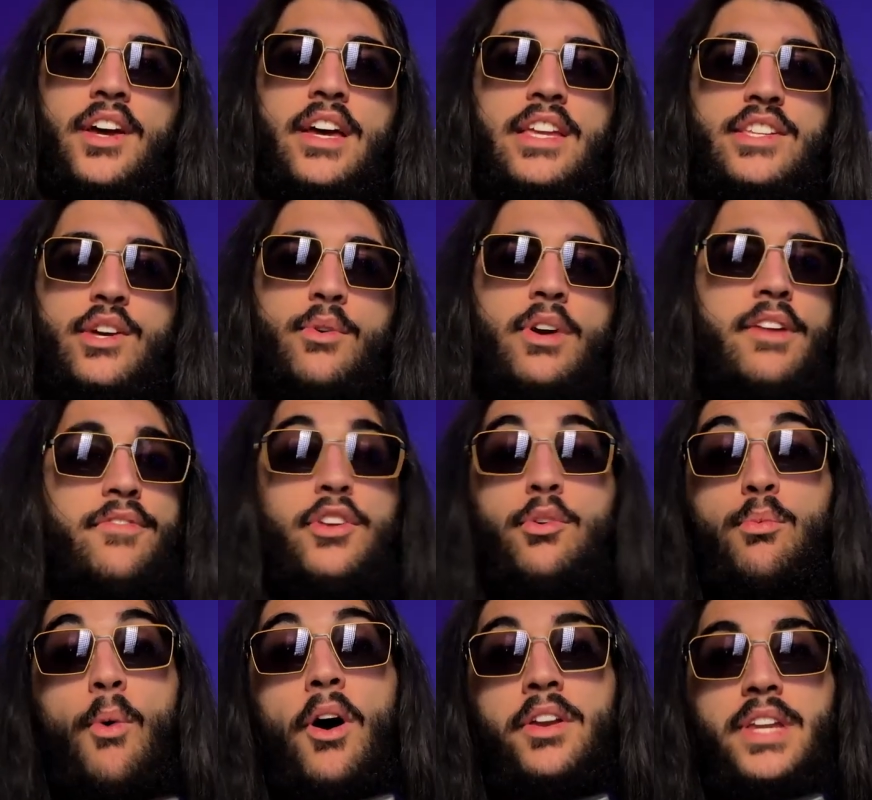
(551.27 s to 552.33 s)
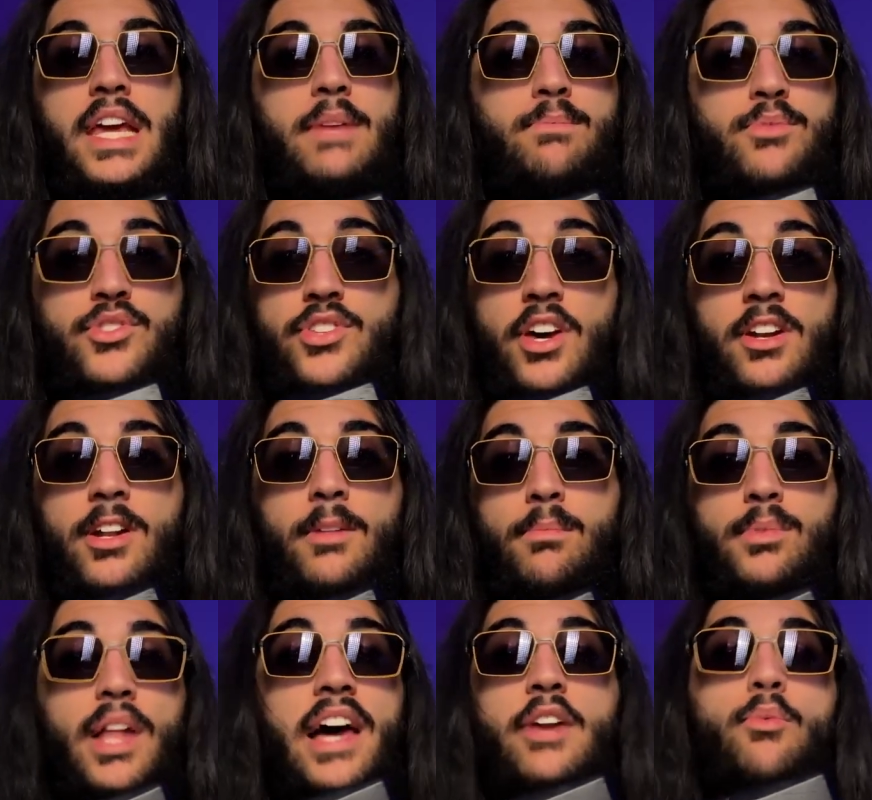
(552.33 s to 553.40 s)
So if you want a subtle,
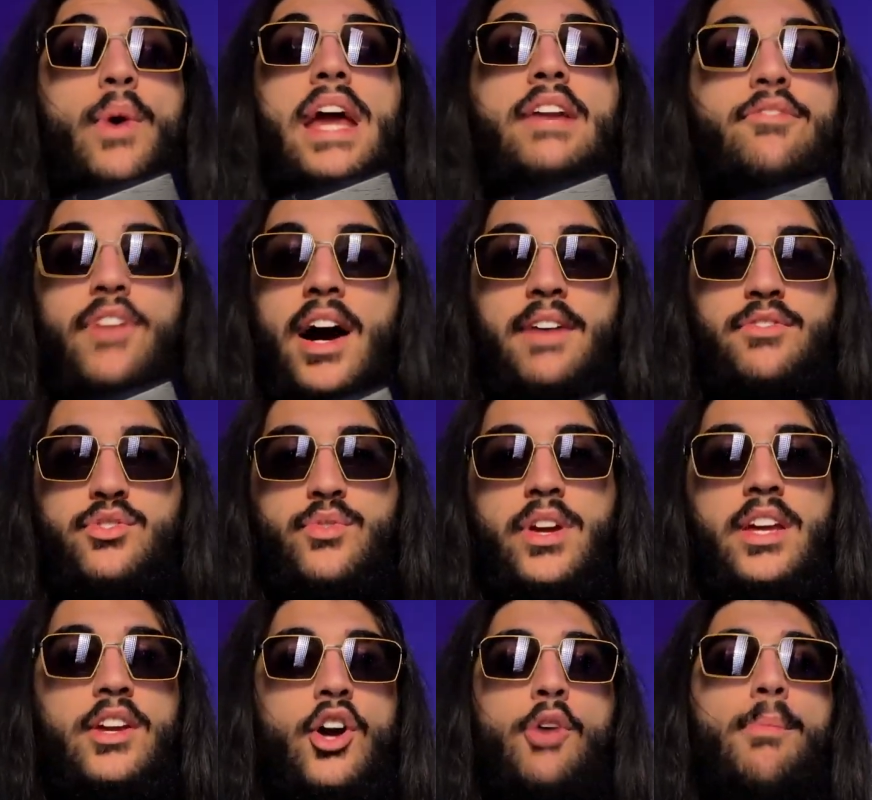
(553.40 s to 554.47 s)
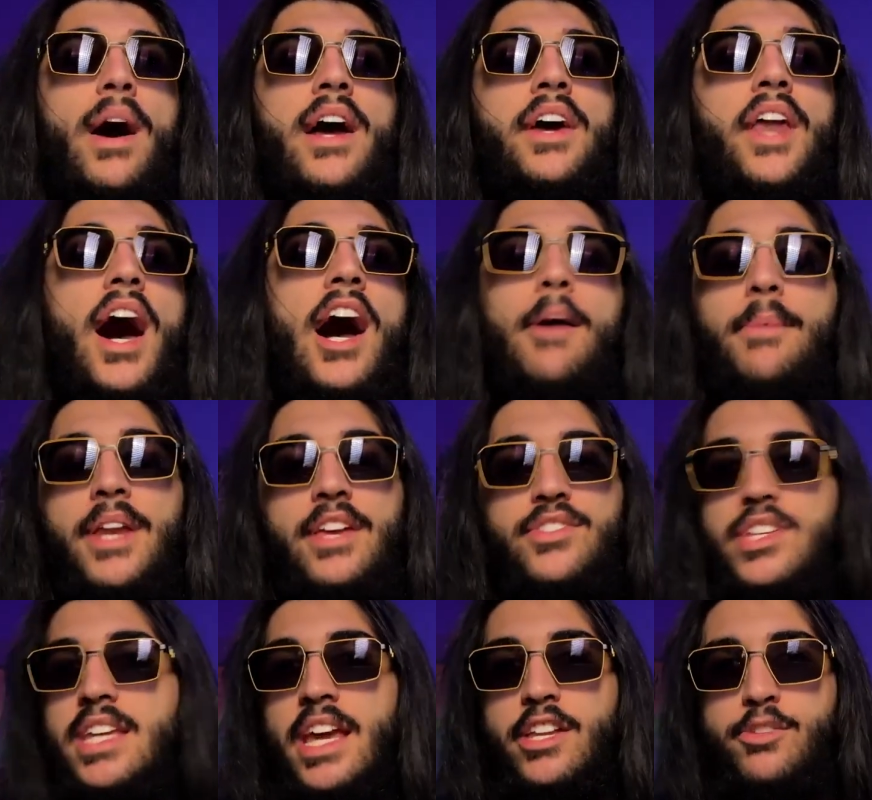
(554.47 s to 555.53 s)
lightweight 5-string, go buy an Ibanez
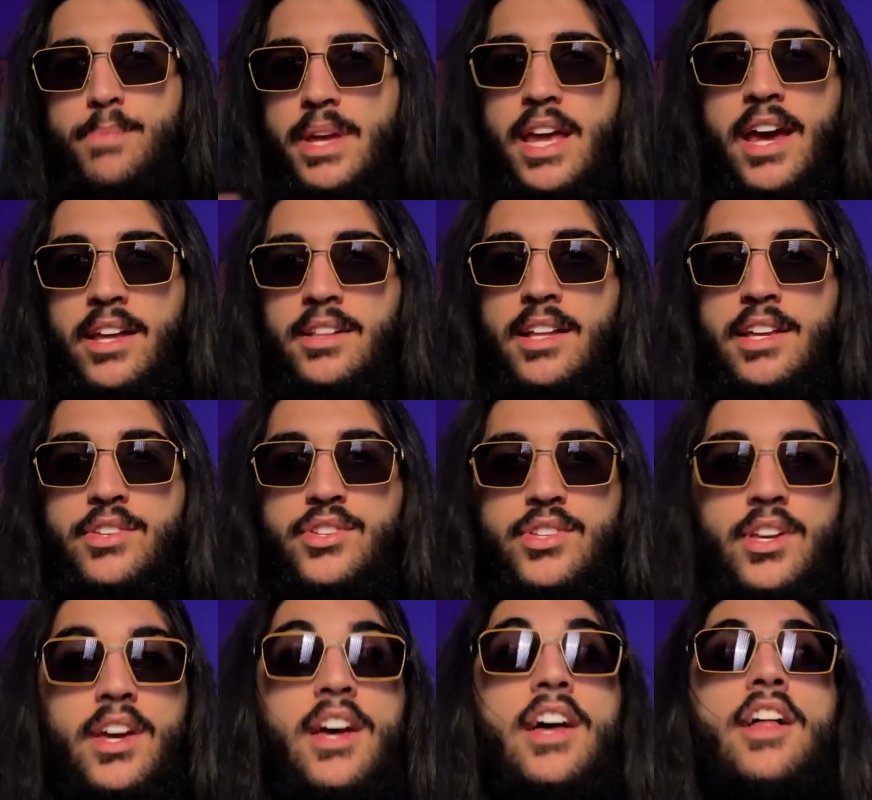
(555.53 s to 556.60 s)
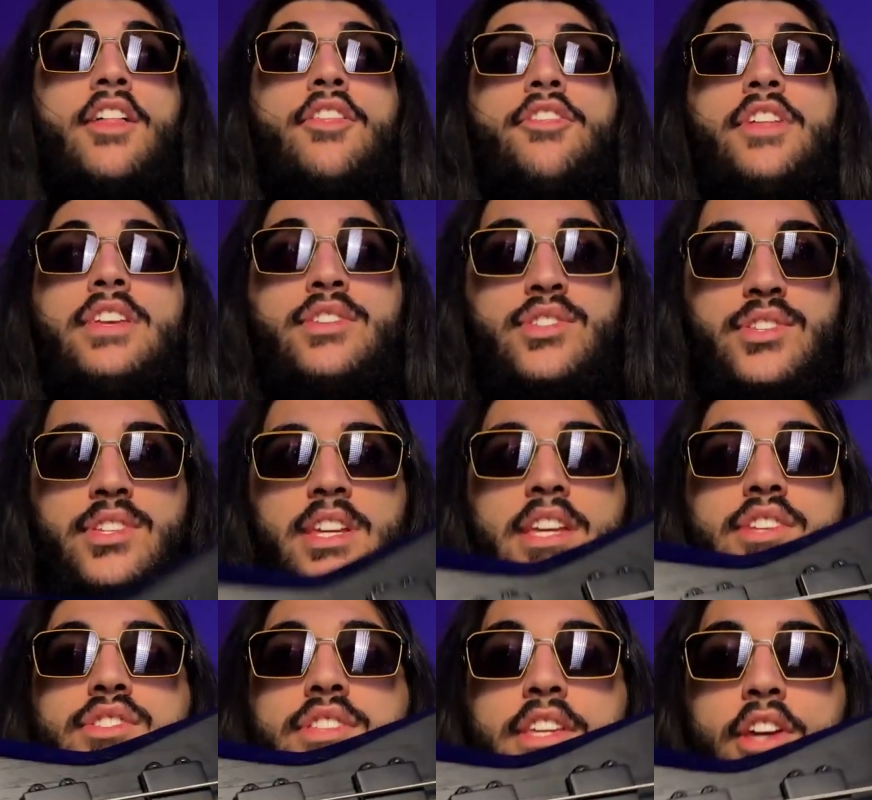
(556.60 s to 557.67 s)
EHB headless. This
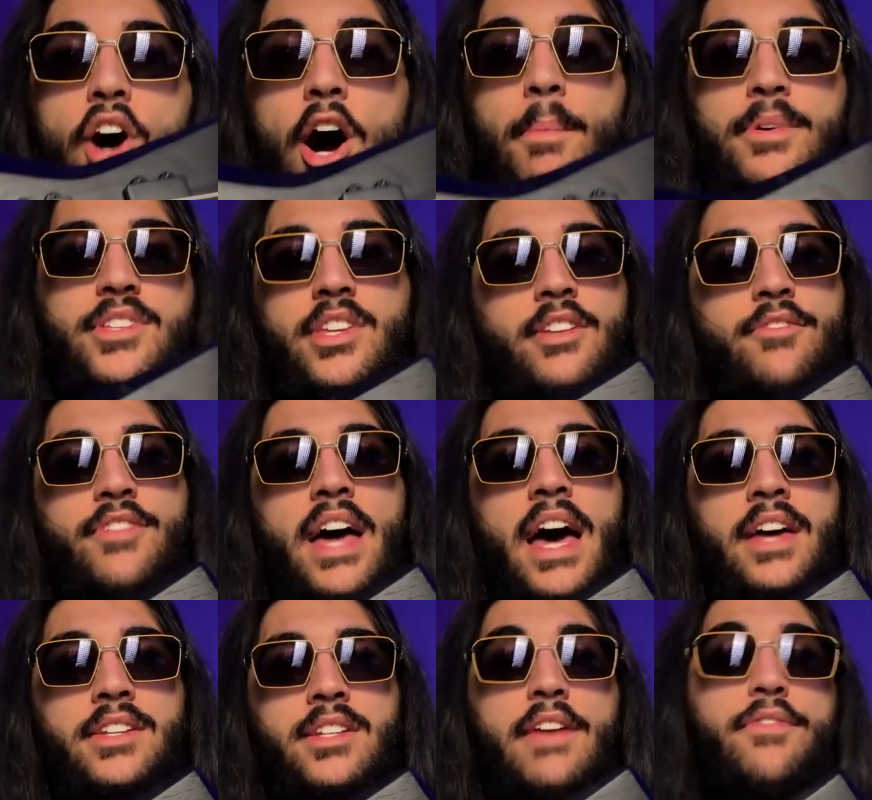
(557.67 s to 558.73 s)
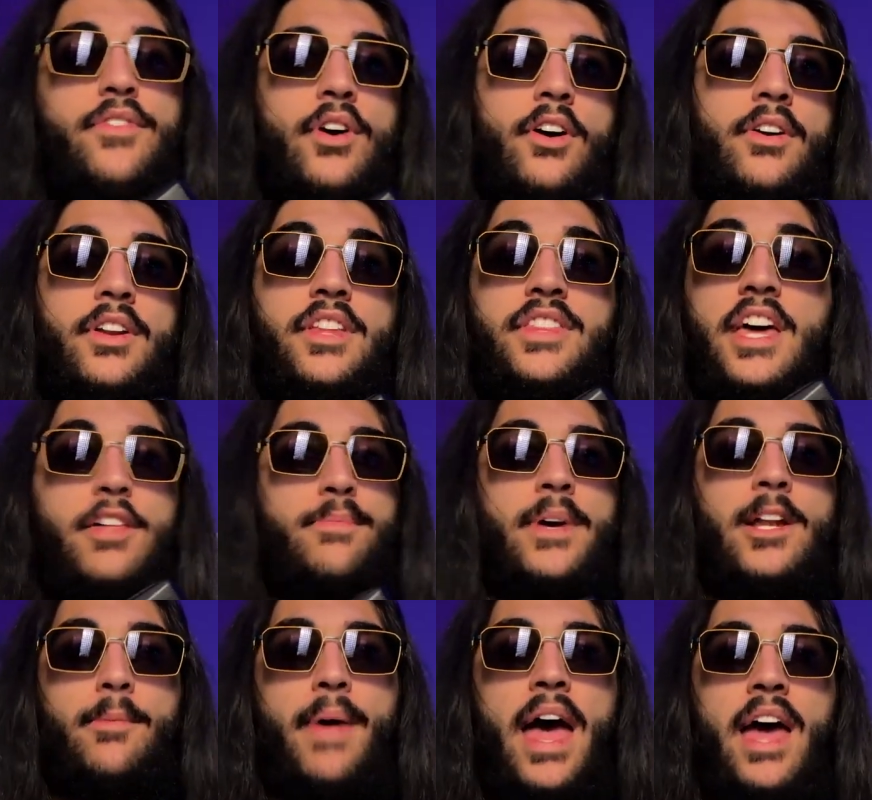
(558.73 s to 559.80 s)
is the opposite of that. If you're in a death
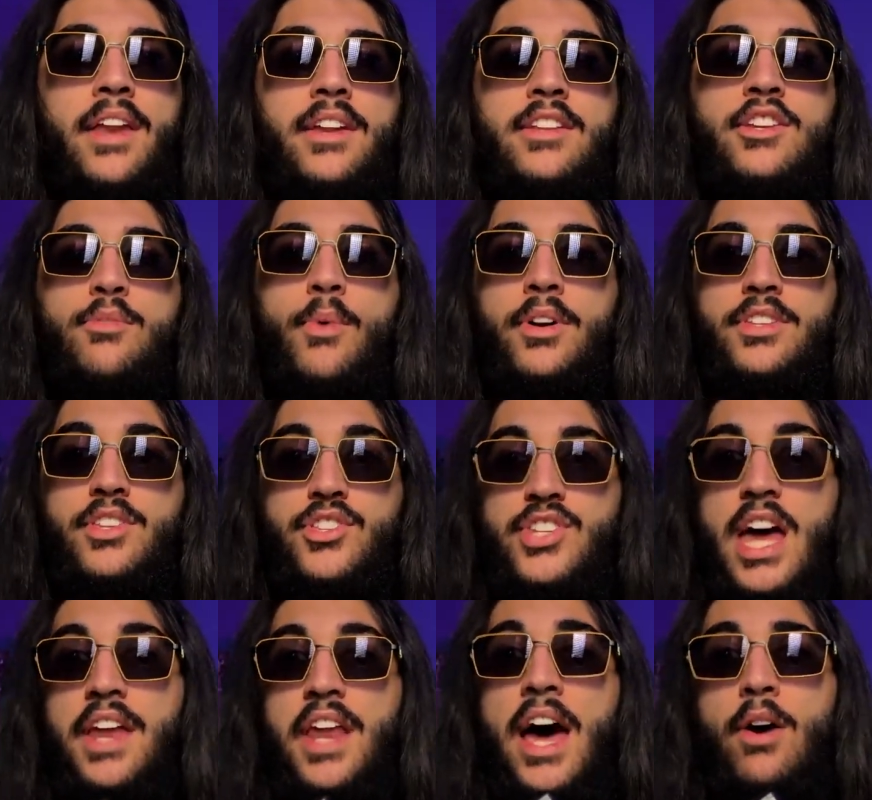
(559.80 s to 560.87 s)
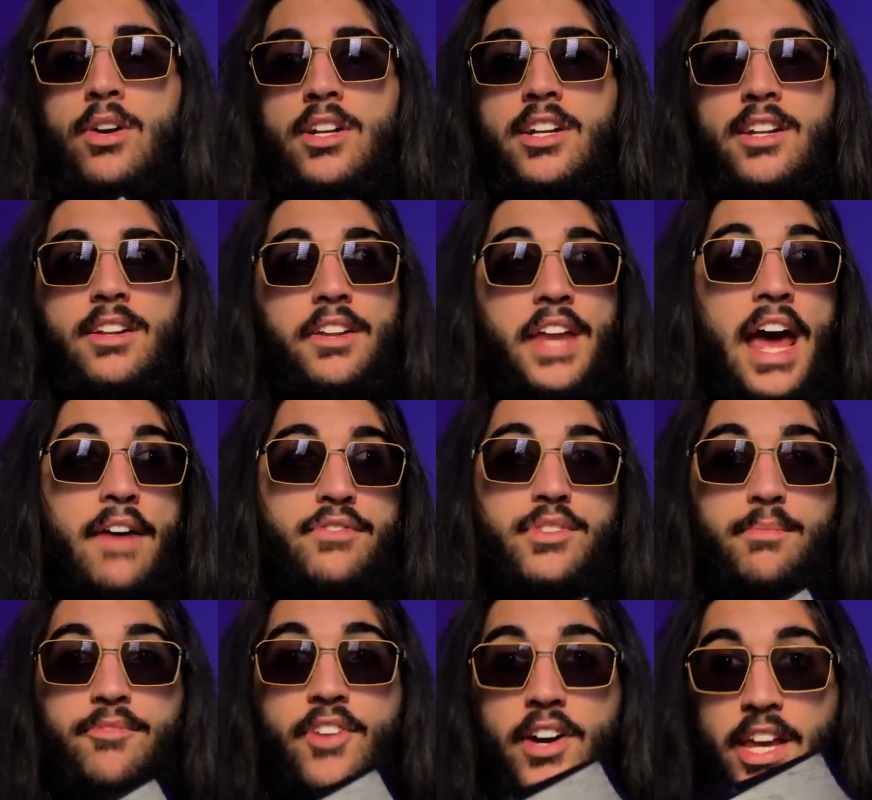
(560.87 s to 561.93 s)
metal band and you want to stand out a little and have some
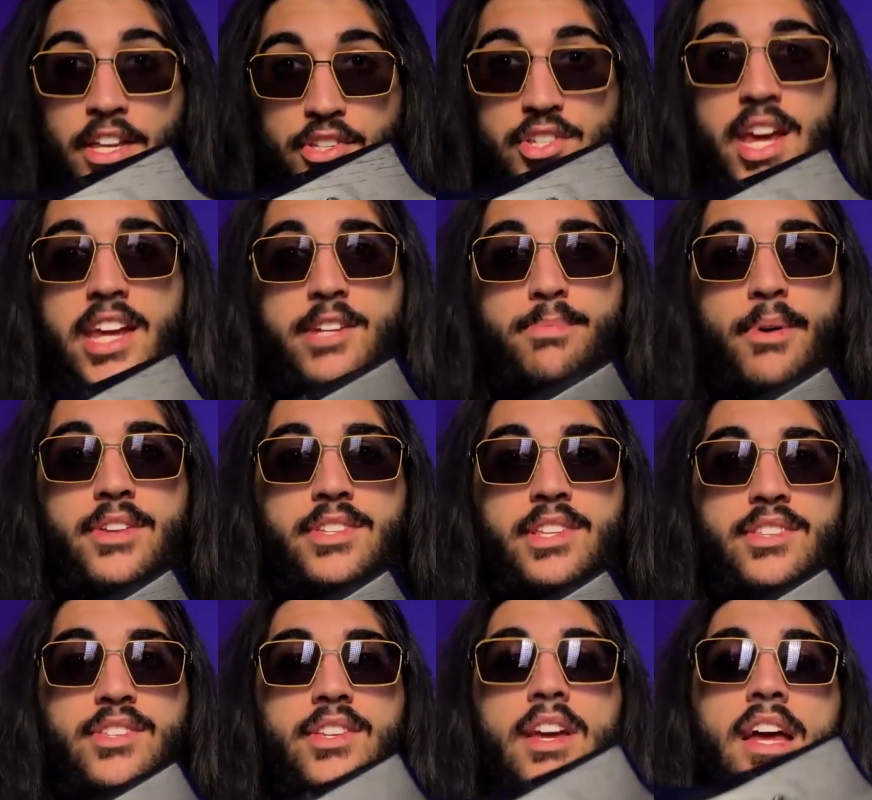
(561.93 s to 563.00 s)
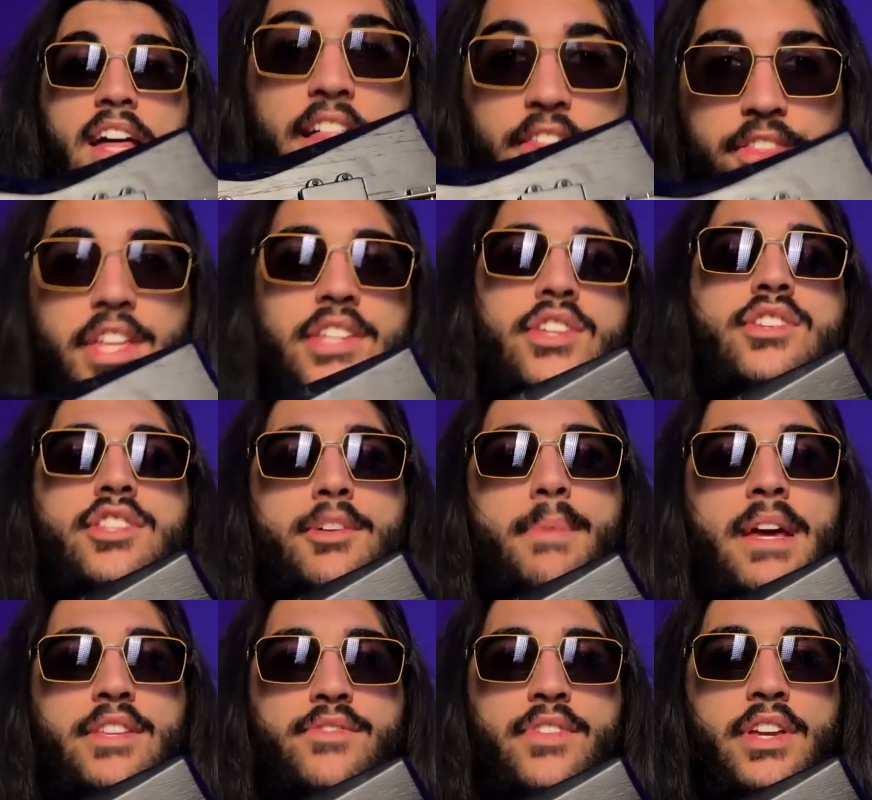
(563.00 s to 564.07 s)
fucking stage presence, this is the bass for